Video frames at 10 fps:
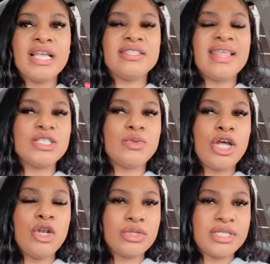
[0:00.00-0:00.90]
So that's when
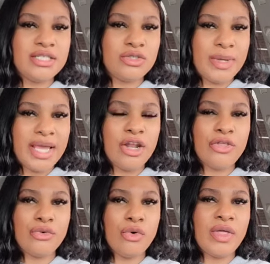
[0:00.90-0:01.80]
I looked into it and I
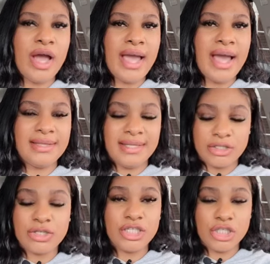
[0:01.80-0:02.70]
thought that I had
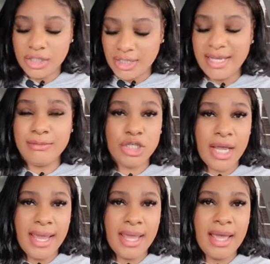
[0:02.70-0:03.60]
this condition,
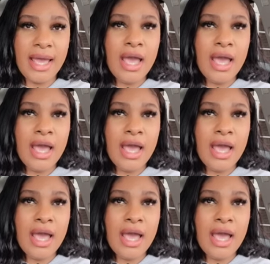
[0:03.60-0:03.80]
TMJ.